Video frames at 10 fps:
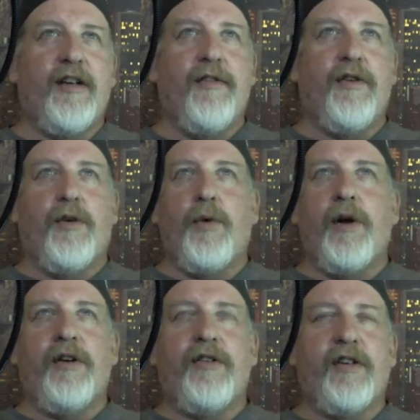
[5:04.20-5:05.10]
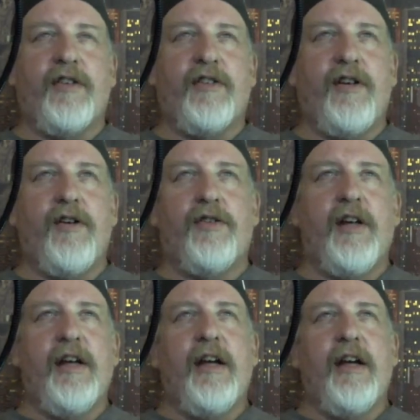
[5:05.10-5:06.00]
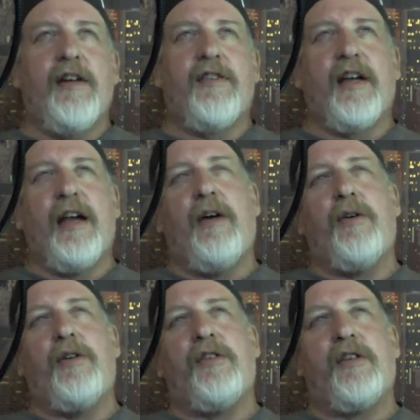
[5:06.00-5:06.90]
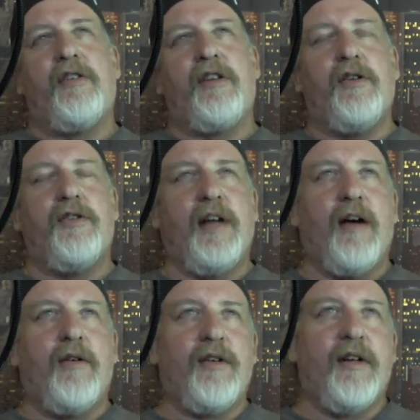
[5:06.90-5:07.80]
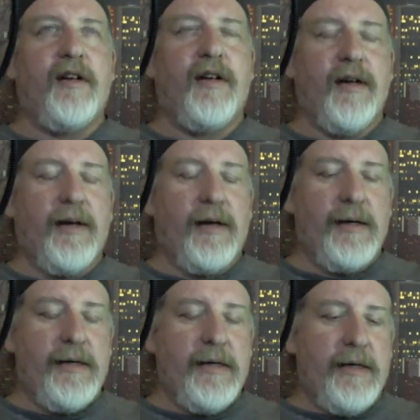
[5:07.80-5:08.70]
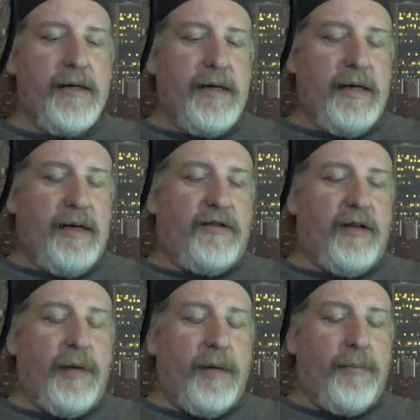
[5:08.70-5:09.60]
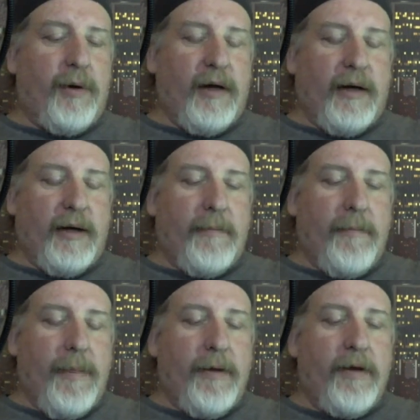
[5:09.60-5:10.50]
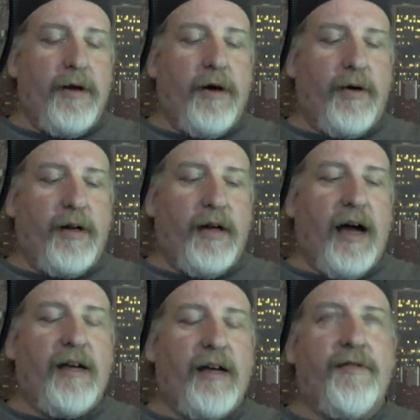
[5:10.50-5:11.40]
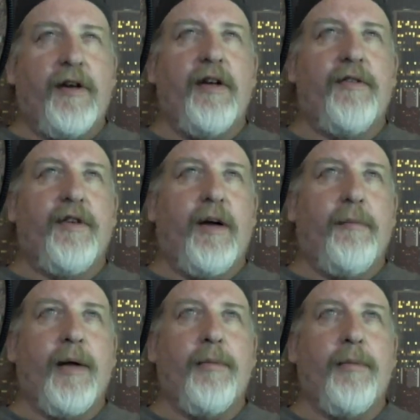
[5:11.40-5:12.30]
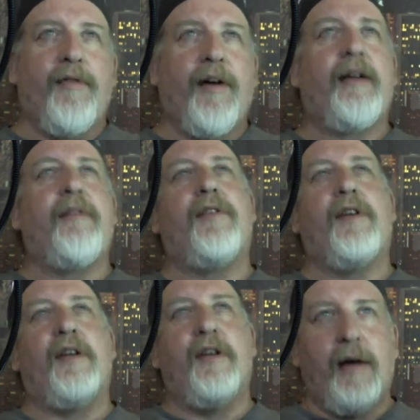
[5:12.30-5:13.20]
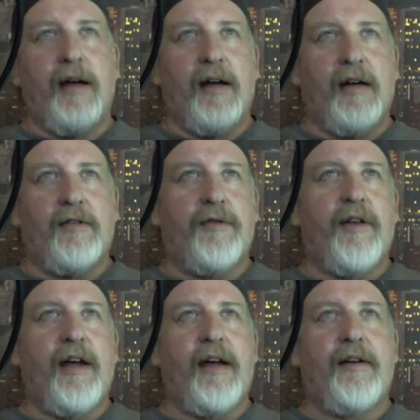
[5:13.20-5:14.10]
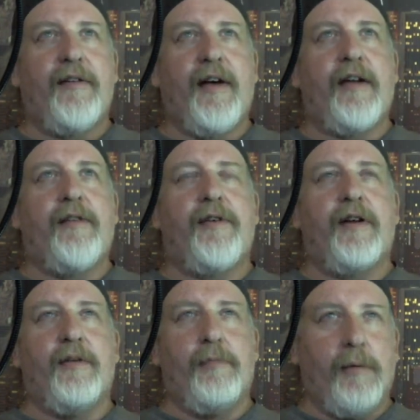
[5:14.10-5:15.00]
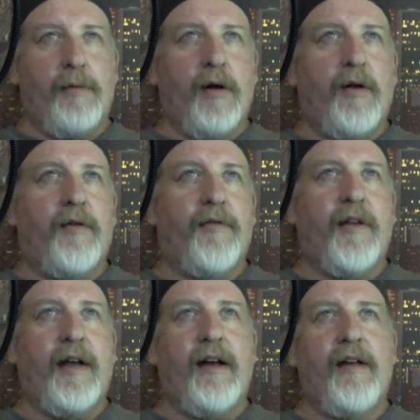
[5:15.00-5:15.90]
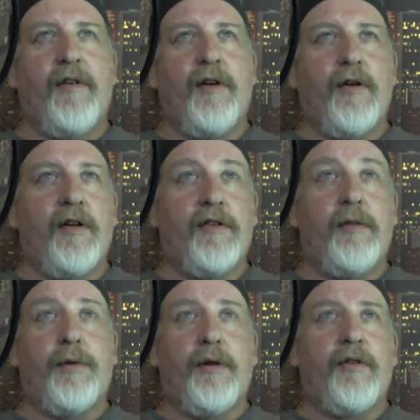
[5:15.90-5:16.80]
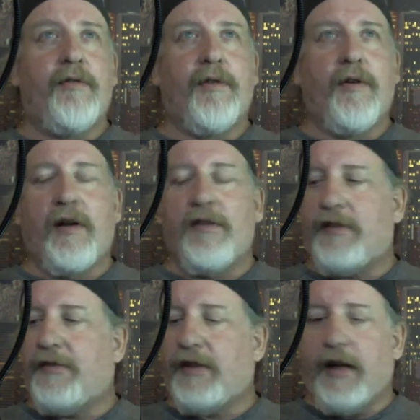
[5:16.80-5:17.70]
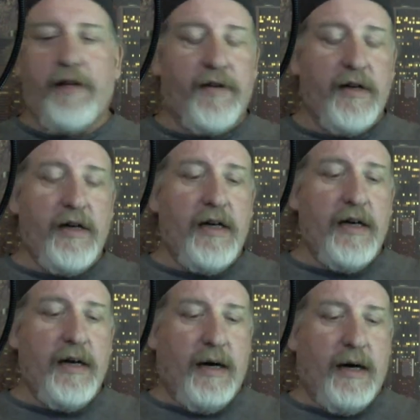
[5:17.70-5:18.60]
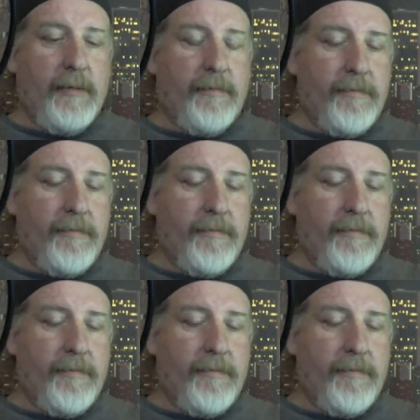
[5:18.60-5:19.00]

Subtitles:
you the weirdest excuse, and it's a coward's excuse out. And some people, yeah, I can forgive some people. If I can forgive my ex for that, if I can forgive my brother for that, even though he's in prison for the rest of his life, um,